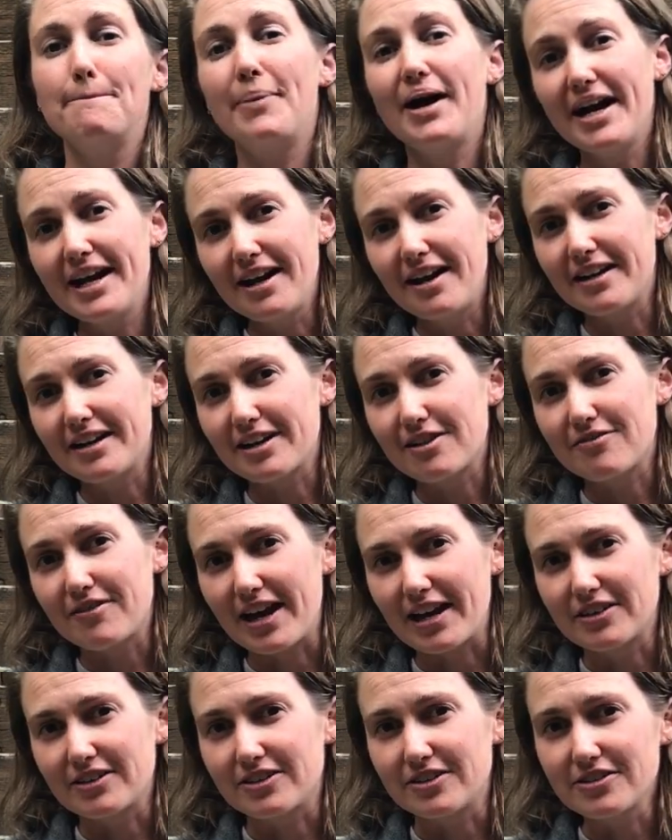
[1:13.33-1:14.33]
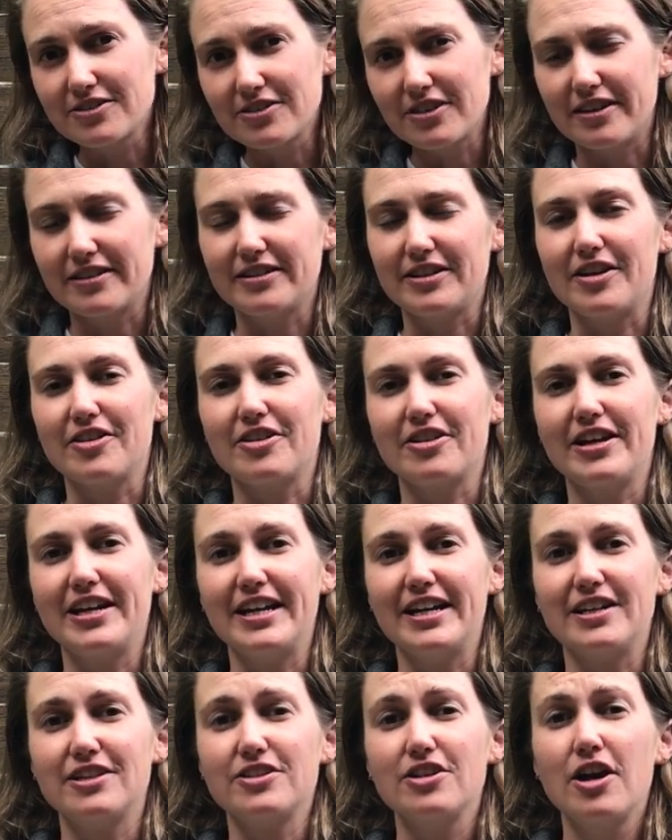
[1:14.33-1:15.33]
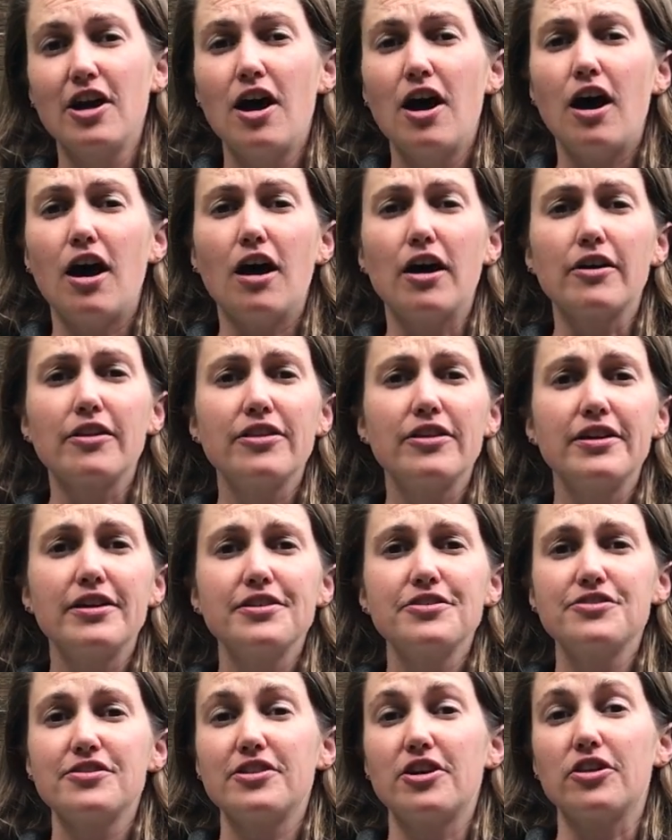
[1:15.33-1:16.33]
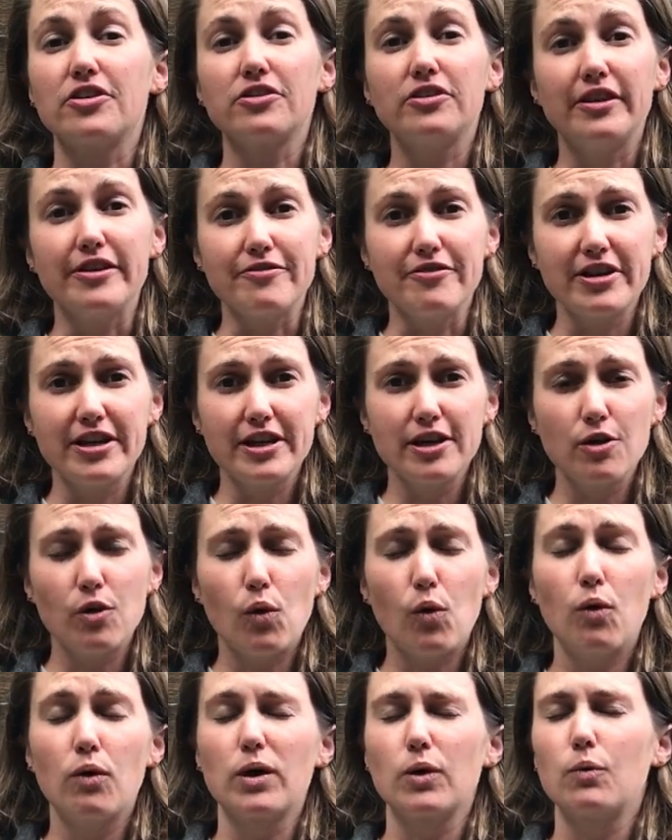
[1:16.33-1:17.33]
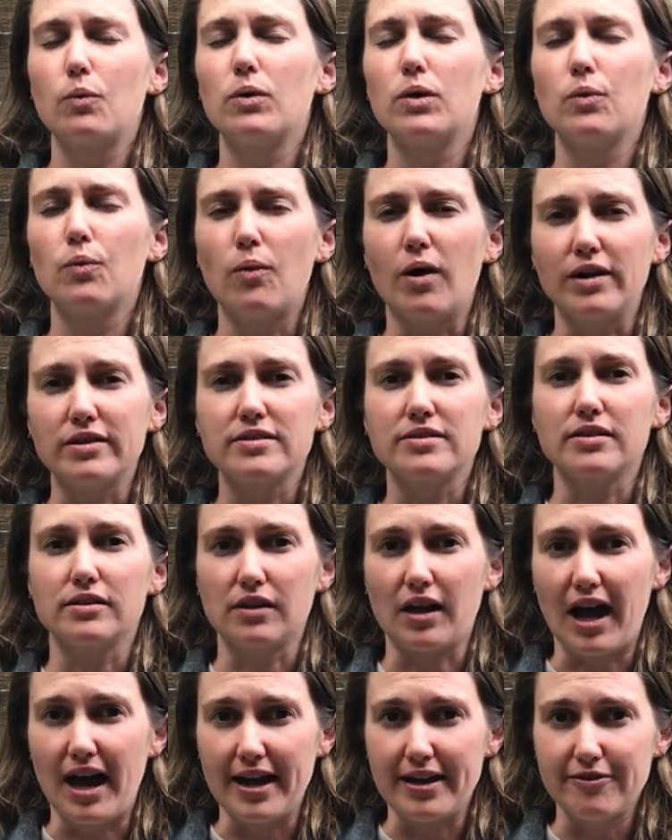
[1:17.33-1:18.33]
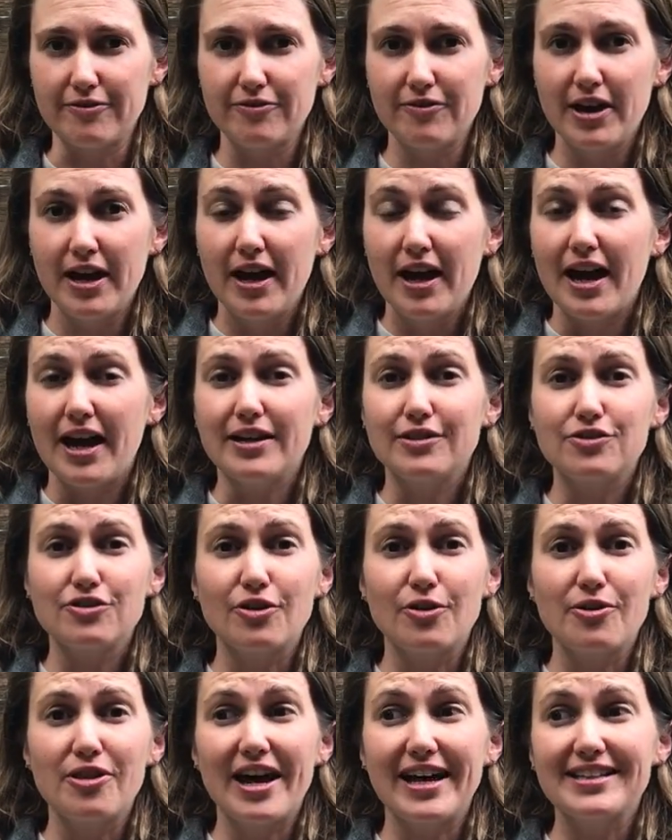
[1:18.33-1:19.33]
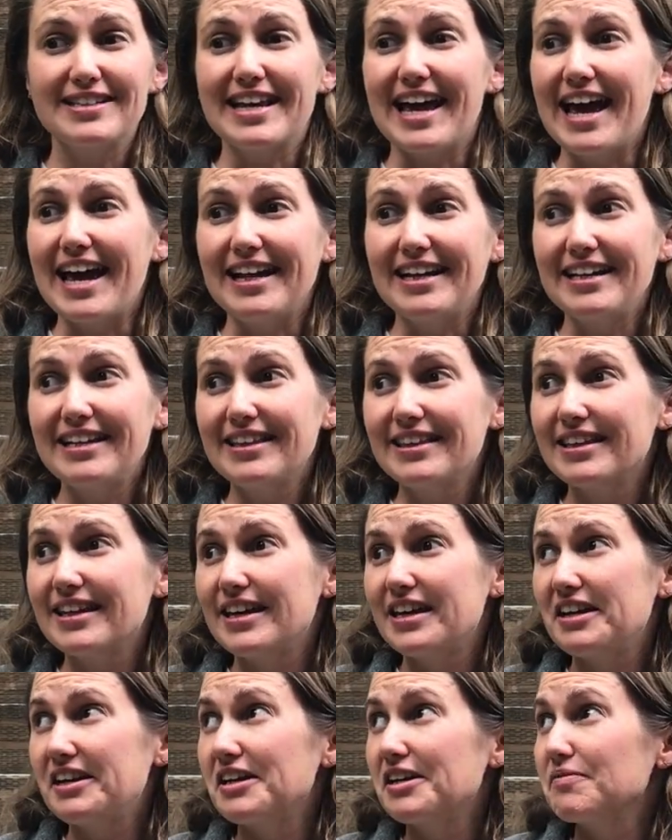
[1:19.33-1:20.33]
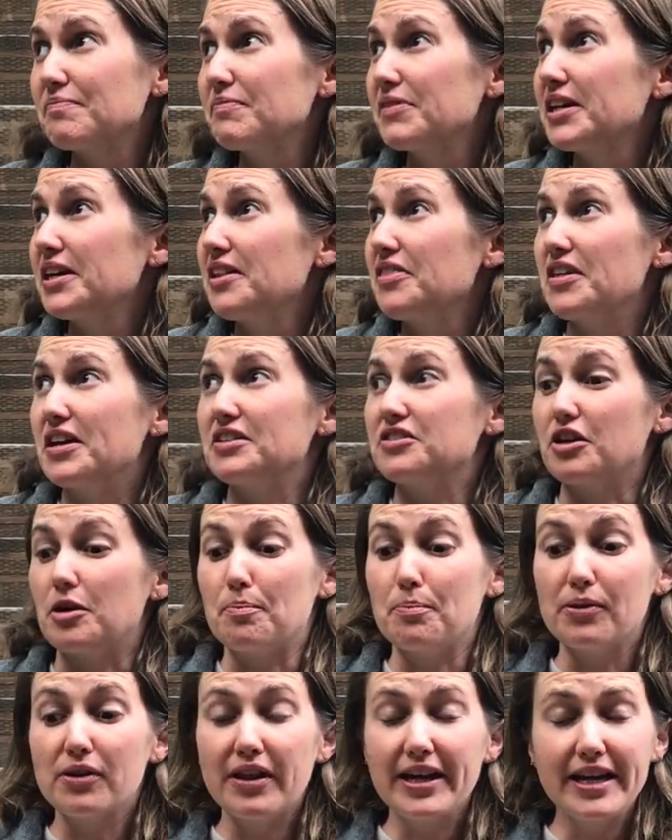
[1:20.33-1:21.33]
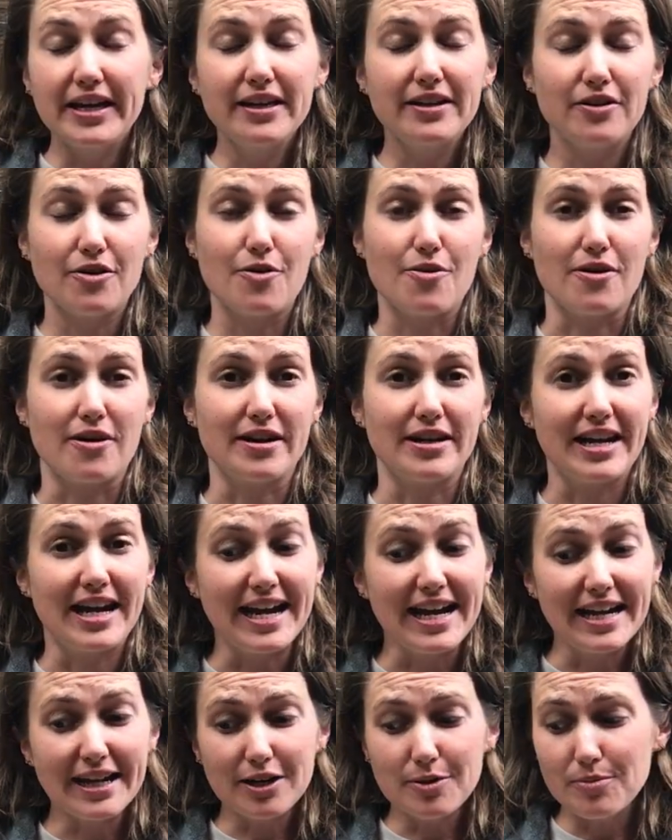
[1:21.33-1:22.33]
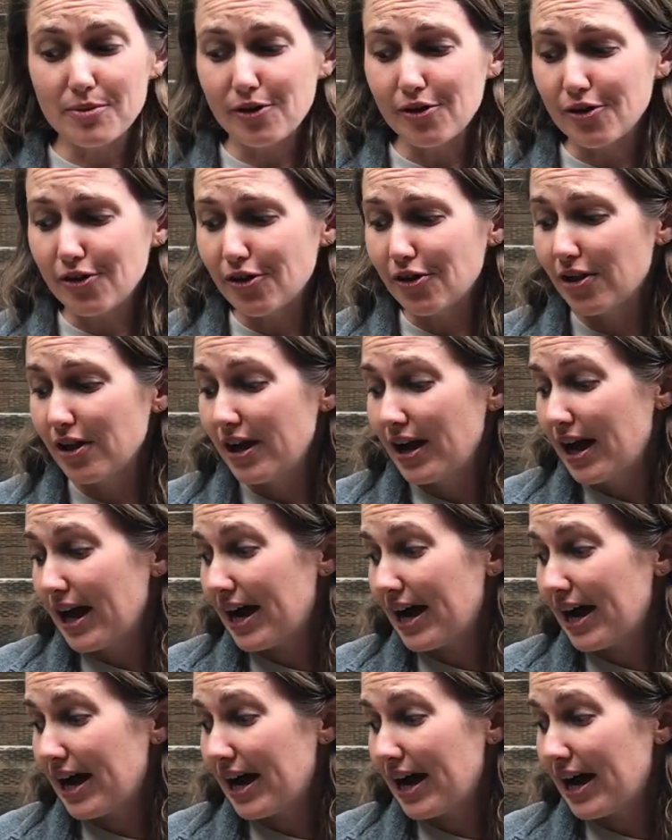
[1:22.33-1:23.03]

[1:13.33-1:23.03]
Biotic factors, on the other hand, are things that are living or were once alive. And so that's anything that's a plant or an animal.